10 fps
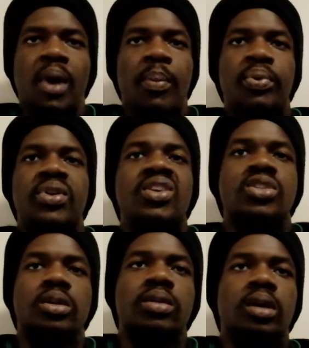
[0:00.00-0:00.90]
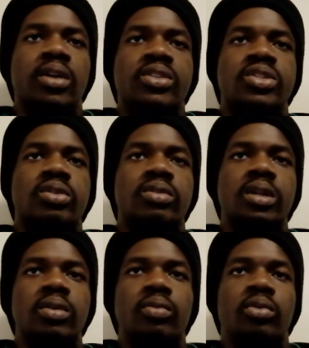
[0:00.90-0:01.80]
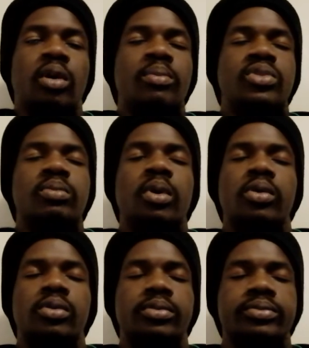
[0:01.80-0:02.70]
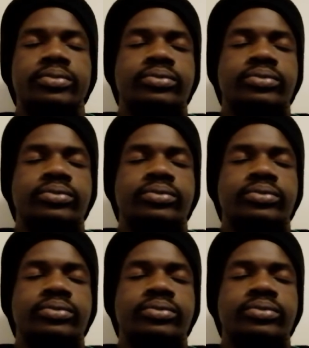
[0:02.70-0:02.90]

My prediction on Sunday, come tomorrow,